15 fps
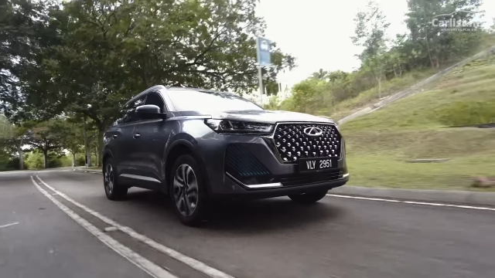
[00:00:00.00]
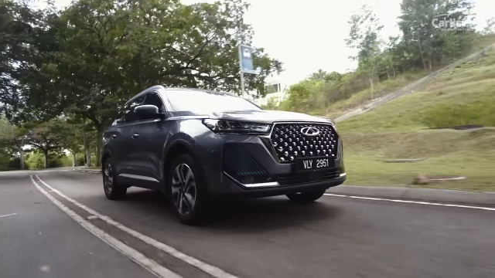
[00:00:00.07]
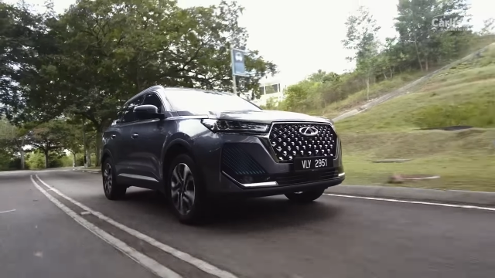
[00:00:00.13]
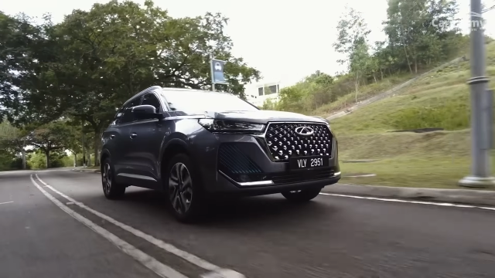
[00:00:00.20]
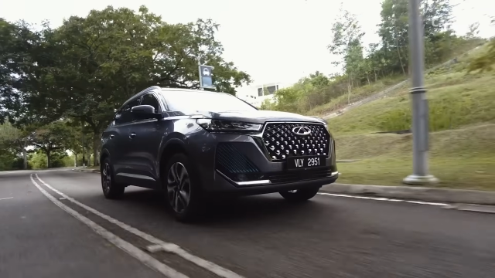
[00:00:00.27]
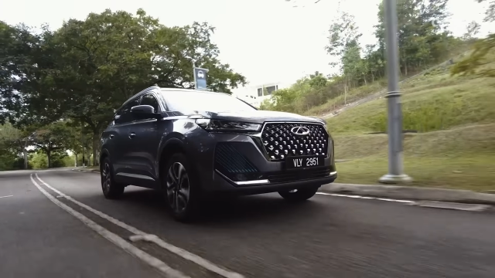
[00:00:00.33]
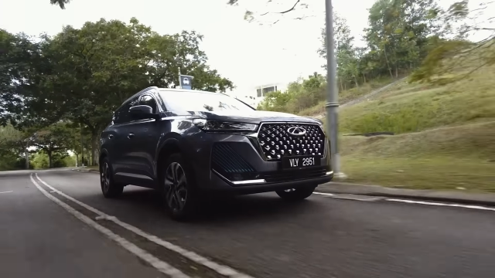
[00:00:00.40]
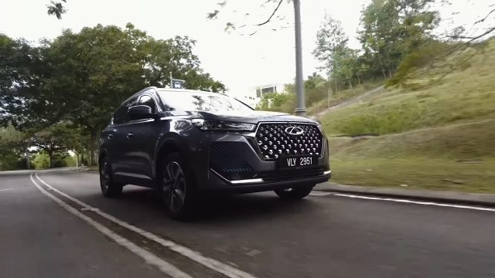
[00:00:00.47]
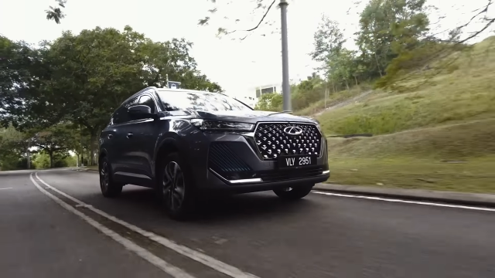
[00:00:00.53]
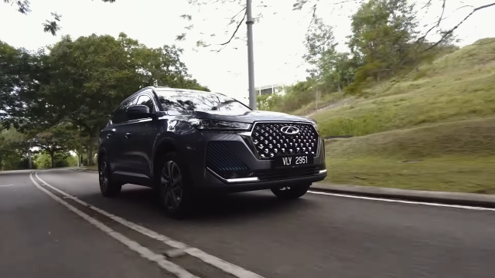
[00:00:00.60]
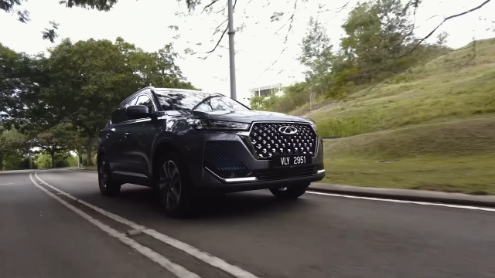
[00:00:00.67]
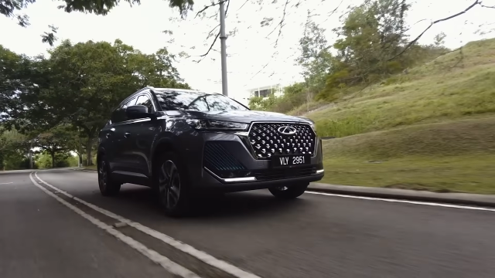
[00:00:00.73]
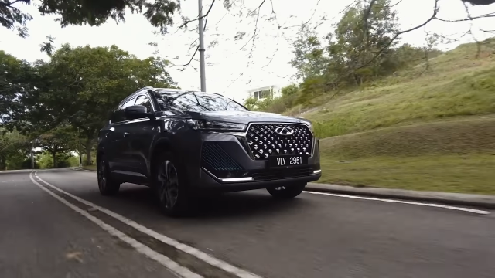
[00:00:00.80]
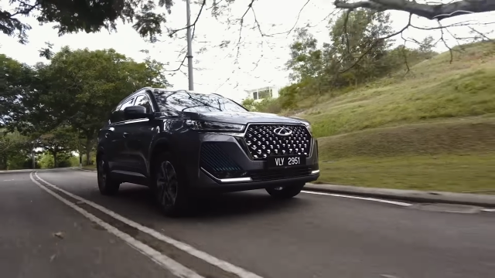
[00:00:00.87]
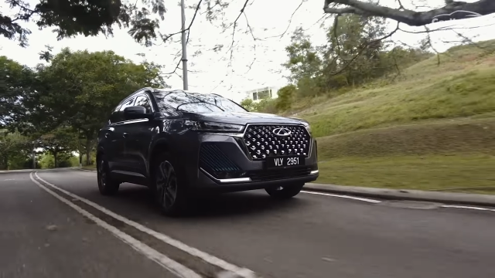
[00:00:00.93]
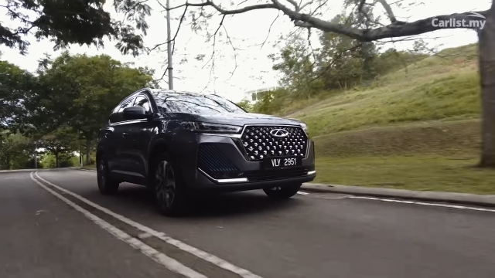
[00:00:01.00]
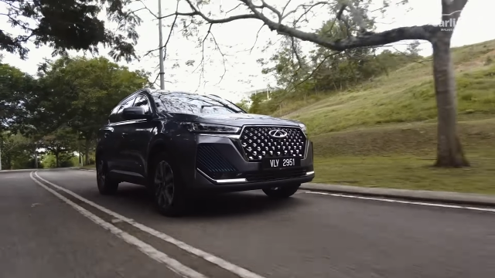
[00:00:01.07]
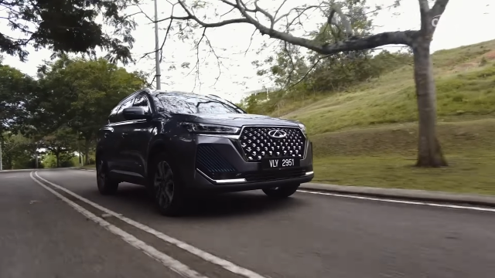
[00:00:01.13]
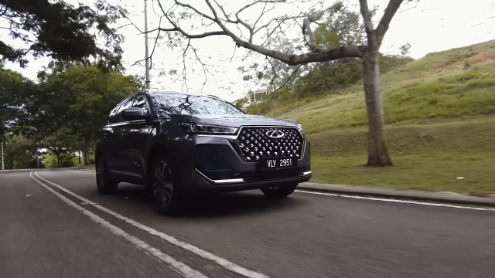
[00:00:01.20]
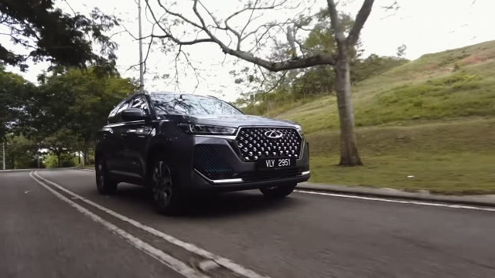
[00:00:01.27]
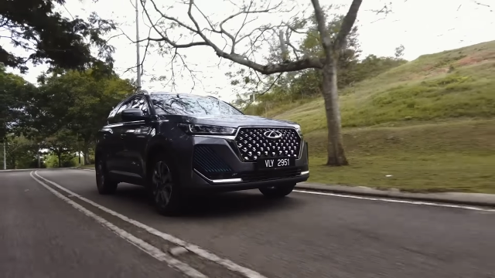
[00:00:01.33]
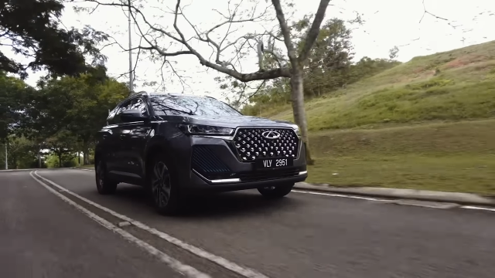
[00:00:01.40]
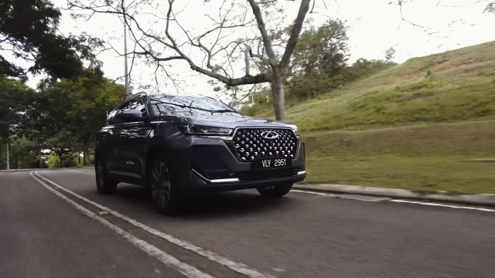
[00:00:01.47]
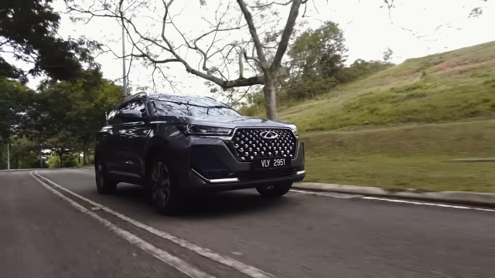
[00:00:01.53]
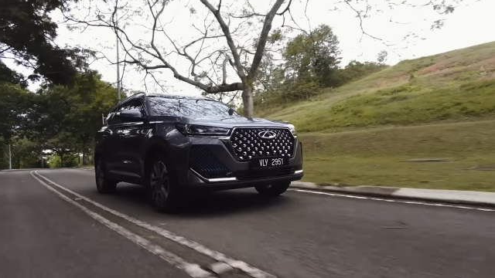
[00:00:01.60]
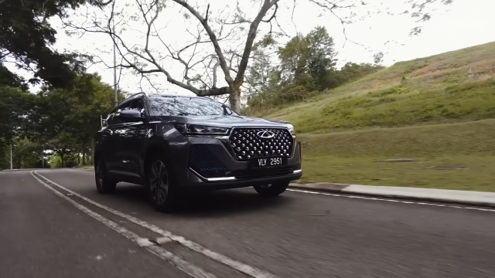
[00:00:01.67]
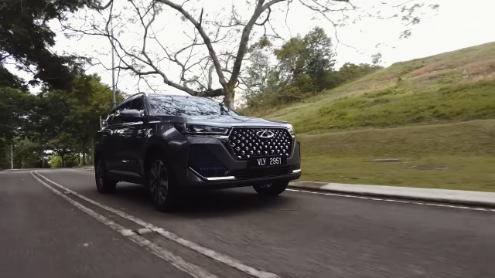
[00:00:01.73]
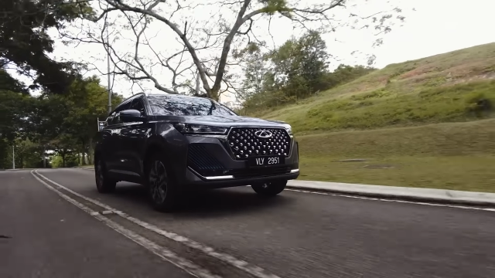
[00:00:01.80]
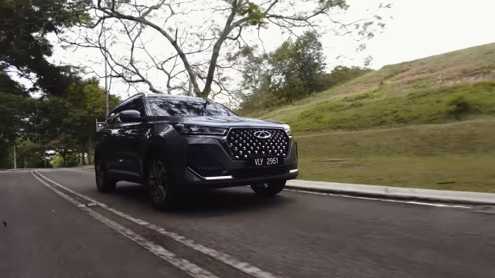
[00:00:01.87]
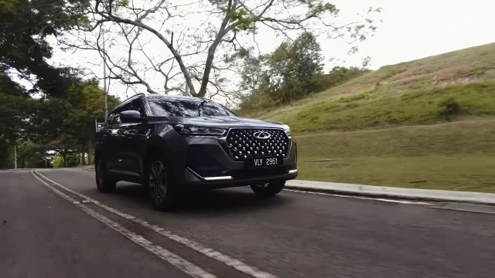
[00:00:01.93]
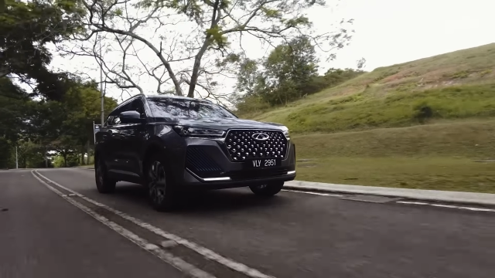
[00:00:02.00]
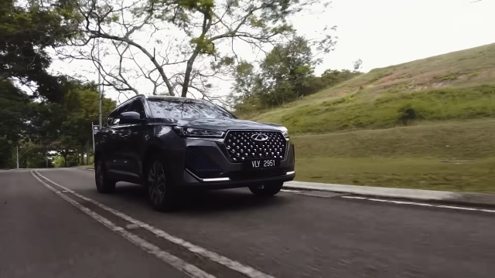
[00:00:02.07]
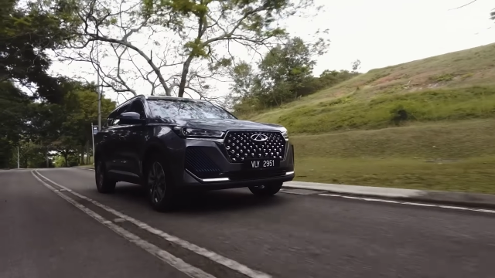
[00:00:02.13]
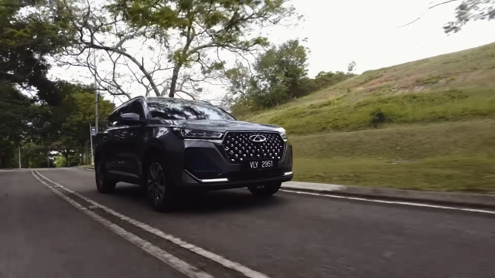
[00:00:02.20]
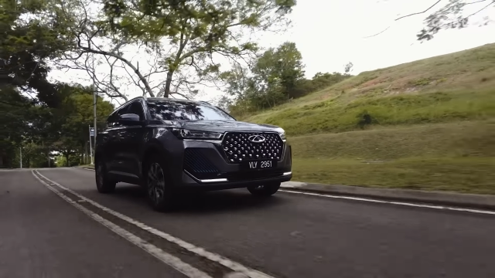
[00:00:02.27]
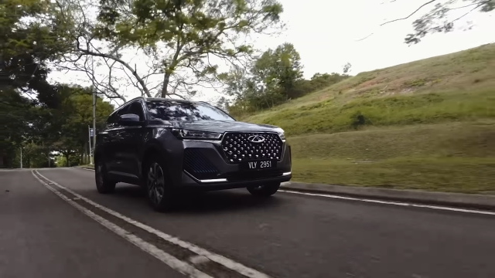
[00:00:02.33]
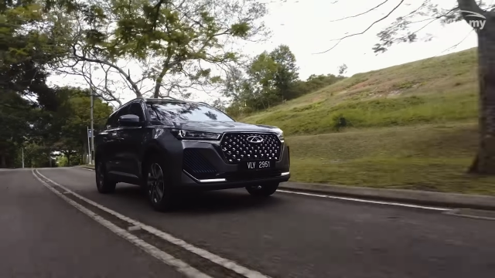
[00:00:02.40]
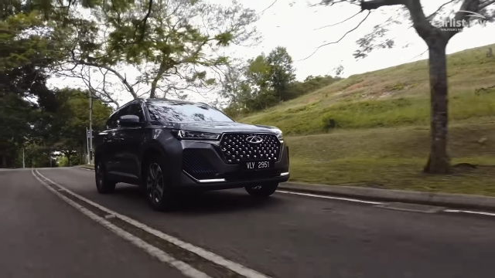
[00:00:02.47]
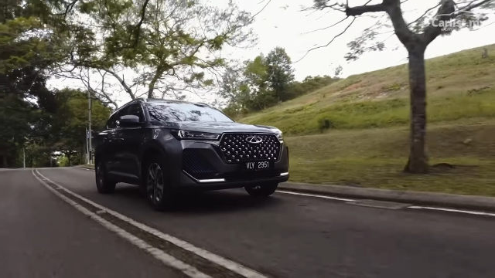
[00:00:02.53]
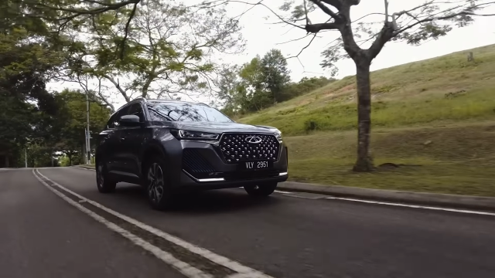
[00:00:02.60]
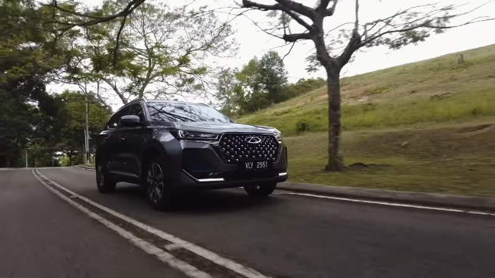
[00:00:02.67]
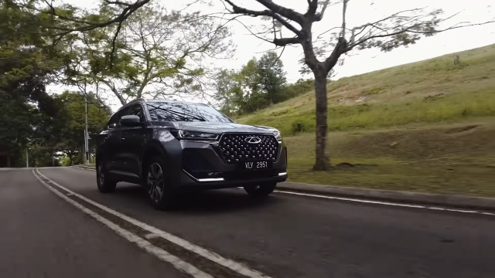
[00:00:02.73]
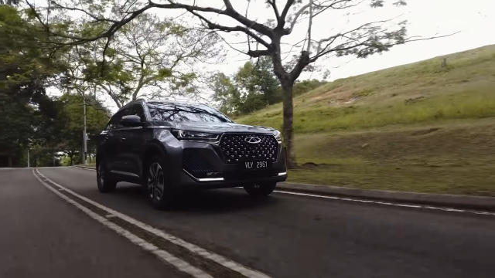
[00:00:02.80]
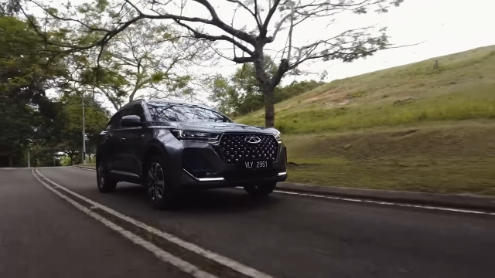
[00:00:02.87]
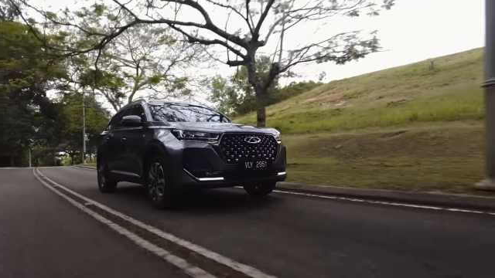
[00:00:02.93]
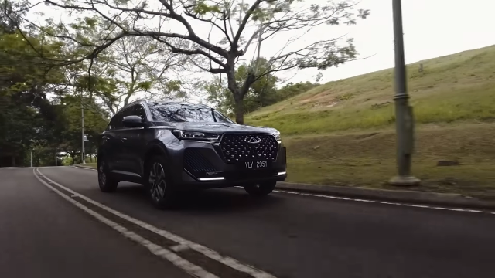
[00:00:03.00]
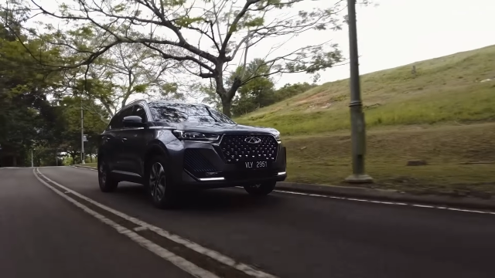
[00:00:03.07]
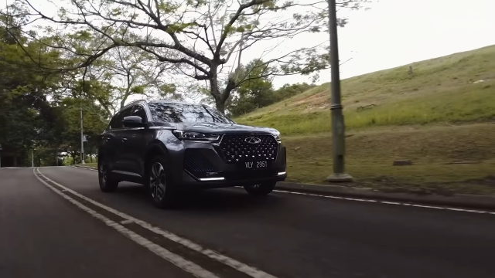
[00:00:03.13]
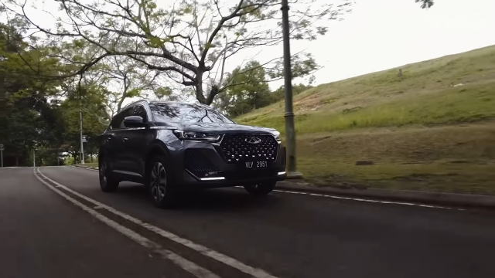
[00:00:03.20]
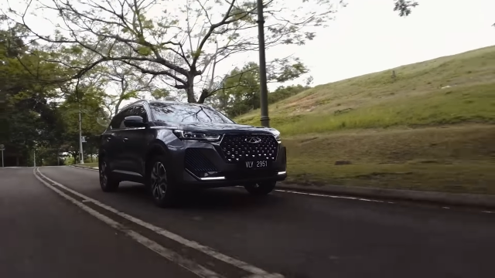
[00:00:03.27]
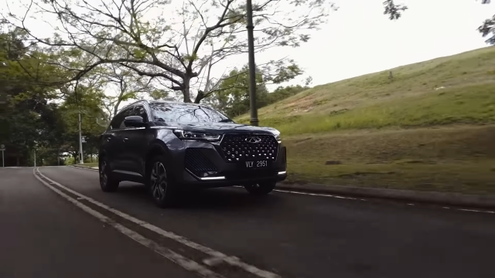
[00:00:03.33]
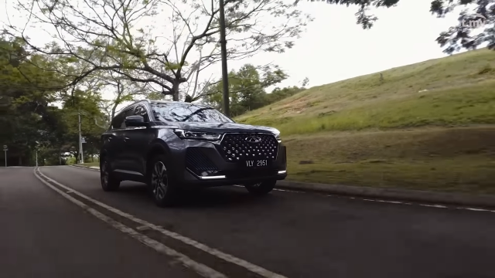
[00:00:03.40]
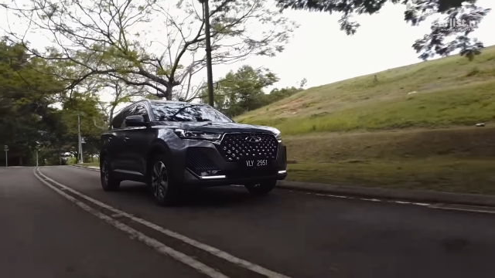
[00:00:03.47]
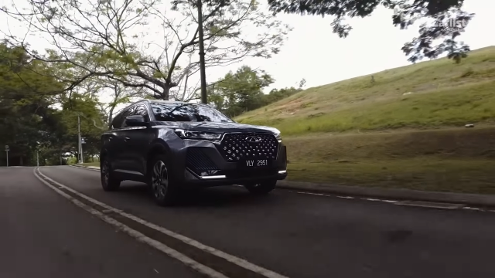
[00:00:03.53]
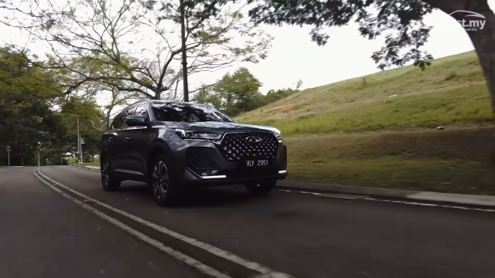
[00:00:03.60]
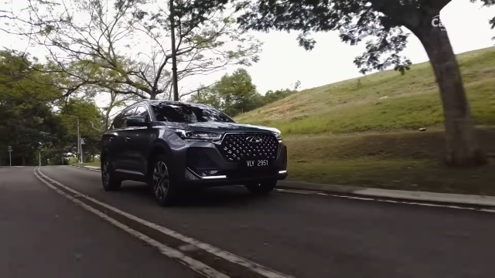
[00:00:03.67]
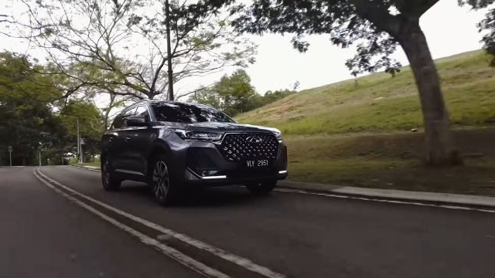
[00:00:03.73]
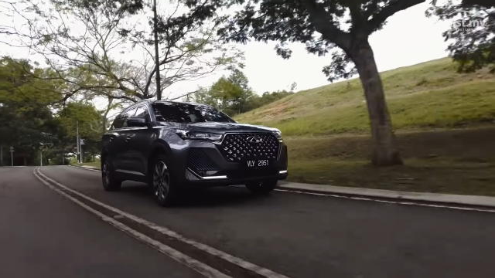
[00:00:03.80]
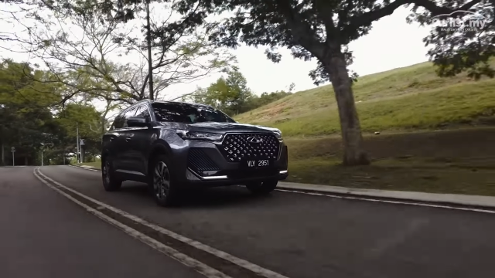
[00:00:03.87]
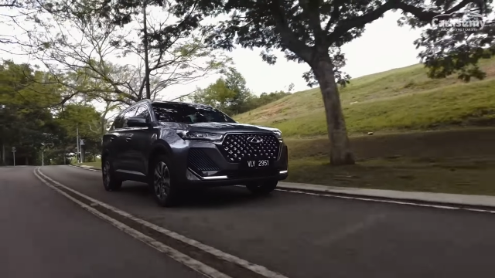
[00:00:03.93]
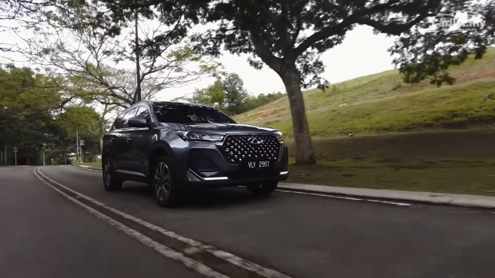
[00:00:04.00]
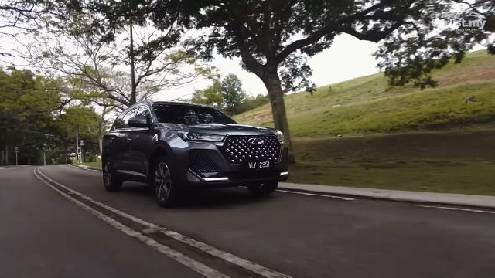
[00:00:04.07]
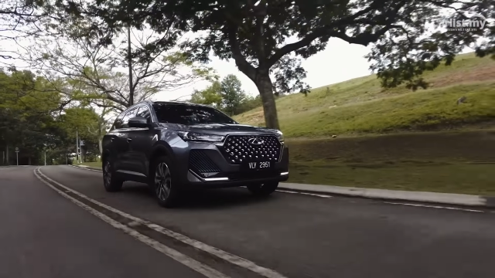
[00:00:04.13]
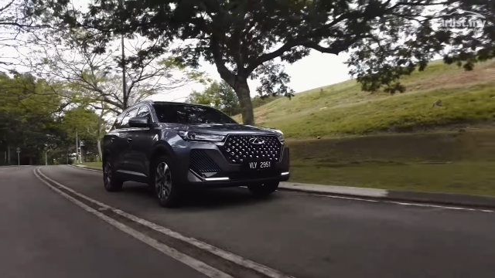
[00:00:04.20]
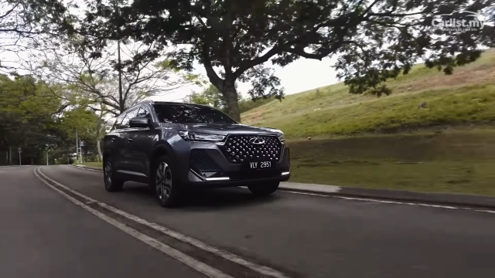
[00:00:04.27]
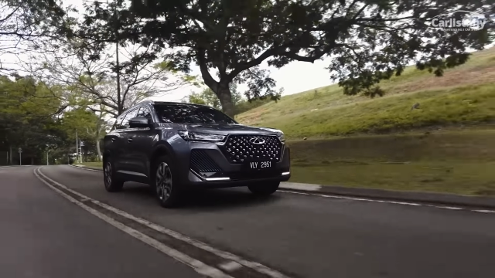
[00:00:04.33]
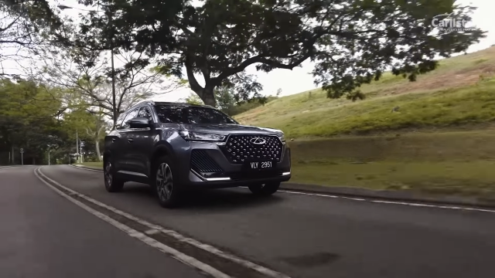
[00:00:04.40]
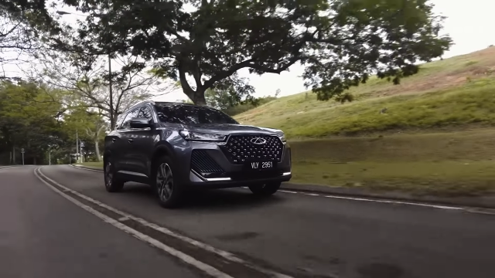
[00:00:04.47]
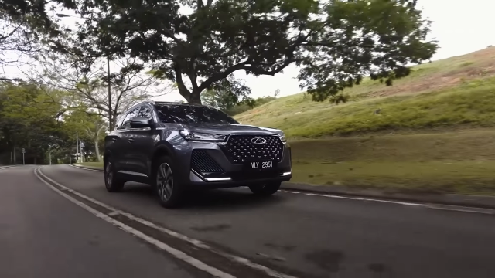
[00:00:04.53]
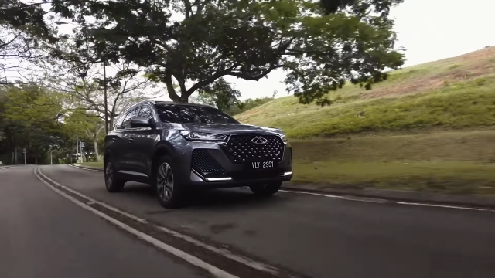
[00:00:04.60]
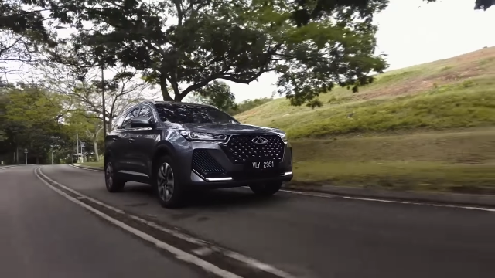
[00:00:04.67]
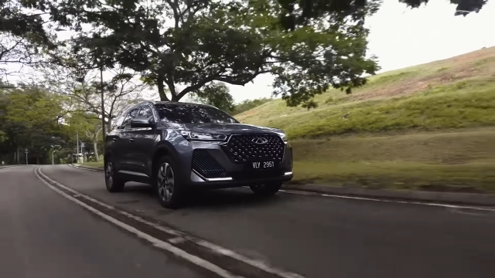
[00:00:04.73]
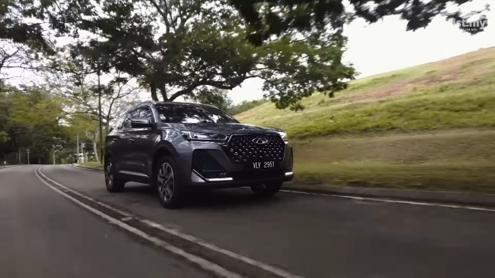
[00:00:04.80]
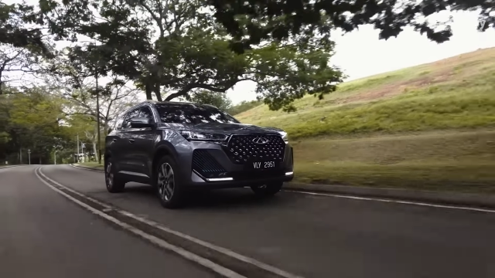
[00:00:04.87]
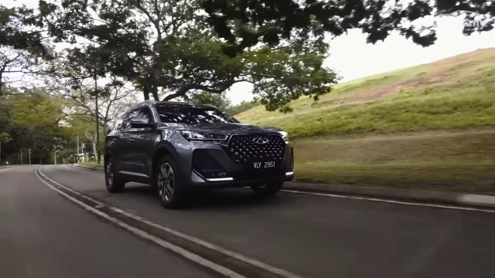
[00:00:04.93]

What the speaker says: [unreadable: no face in view]